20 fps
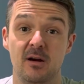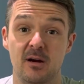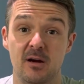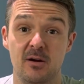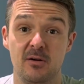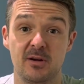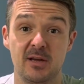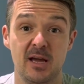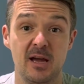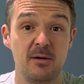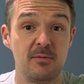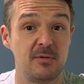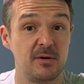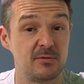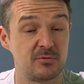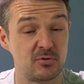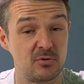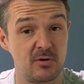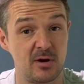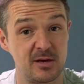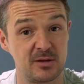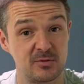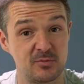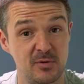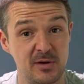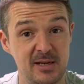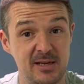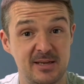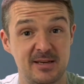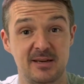Okay, I hope that was all right this
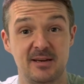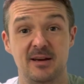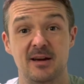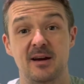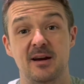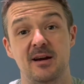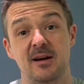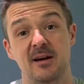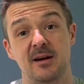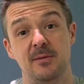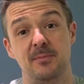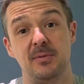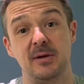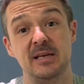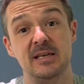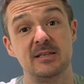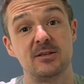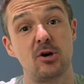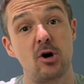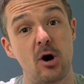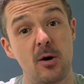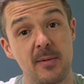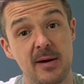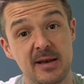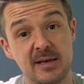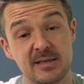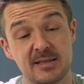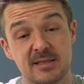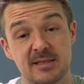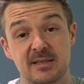week. Please
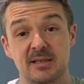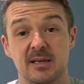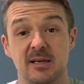comment